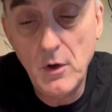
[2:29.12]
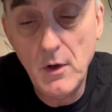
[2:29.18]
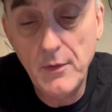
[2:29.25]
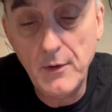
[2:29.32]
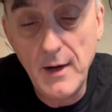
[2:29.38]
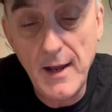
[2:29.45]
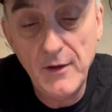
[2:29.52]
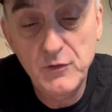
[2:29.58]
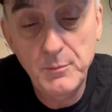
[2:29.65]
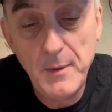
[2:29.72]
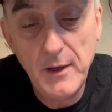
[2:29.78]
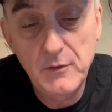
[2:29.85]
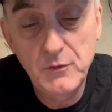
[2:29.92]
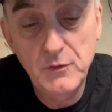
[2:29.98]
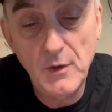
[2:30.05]
other
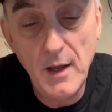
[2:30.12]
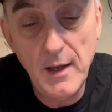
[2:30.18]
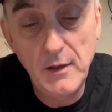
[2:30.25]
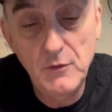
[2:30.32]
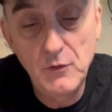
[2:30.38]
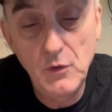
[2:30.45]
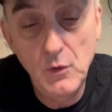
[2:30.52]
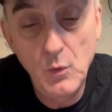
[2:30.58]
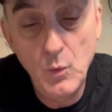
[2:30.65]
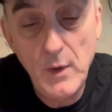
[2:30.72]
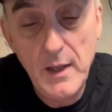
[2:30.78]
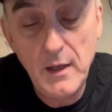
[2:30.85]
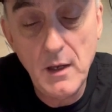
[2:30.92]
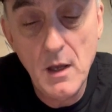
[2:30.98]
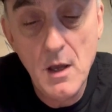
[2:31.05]
aspects, a
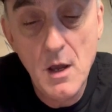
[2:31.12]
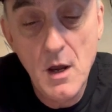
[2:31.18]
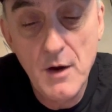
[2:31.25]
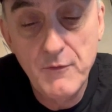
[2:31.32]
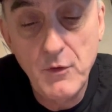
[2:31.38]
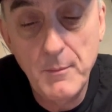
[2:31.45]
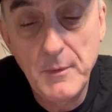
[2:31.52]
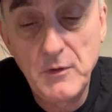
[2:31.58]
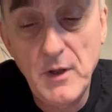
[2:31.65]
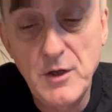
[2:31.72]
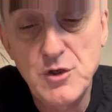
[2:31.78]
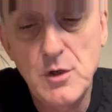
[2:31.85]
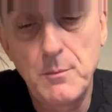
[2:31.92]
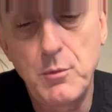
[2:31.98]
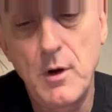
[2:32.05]
2-week
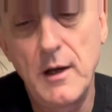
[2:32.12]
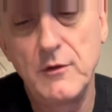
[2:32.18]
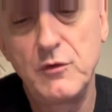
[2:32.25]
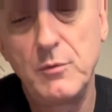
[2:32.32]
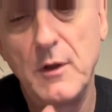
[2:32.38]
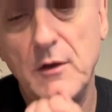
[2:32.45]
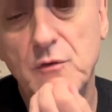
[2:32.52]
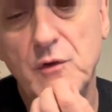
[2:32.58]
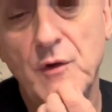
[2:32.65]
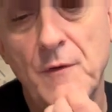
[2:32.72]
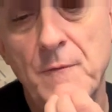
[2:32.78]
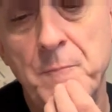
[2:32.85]
fermentation process